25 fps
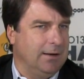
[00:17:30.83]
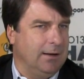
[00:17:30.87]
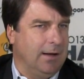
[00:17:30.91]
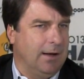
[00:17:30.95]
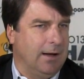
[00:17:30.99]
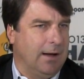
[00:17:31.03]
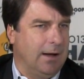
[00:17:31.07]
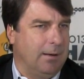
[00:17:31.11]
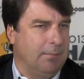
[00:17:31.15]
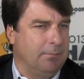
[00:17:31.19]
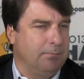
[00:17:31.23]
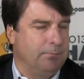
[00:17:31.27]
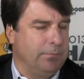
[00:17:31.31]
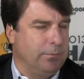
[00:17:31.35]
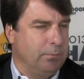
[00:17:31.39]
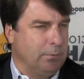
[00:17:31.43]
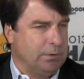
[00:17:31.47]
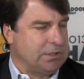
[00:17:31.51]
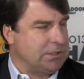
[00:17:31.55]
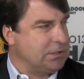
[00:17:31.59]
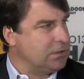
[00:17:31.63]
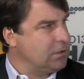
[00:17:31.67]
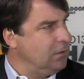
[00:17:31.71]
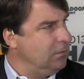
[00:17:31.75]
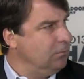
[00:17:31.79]

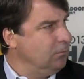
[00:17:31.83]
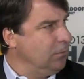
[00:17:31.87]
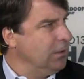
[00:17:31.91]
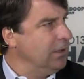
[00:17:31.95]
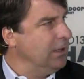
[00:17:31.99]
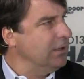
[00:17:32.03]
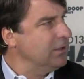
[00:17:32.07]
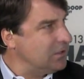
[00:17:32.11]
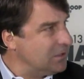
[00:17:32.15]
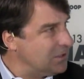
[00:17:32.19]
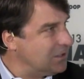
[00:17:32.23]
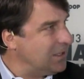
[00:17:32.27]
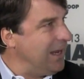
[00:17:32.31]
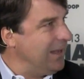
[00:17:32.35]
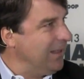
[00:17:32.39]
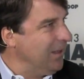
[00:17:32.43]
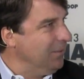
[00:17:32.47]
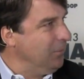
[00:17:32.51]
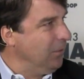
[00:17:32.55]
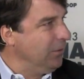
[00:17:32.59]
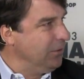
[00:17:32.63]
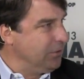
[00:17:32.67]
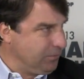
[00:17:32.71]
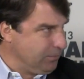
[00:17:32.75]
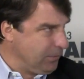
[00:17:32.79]
What is
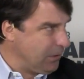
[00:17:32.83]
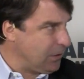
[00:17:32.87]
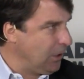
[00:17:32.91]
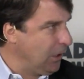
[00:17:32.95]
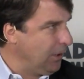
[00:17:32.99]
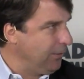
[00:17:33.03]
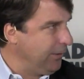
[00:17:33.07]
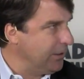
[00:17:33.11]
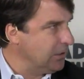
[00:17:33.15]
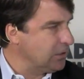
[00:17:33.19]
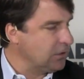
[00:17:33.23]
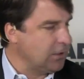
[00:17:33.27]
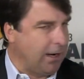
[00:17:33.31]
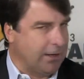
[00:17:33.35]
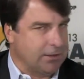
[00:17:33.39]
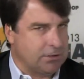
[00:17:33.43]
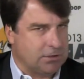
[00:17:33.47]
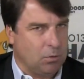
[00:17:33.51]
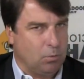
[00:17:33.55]
scalable is a recurring side.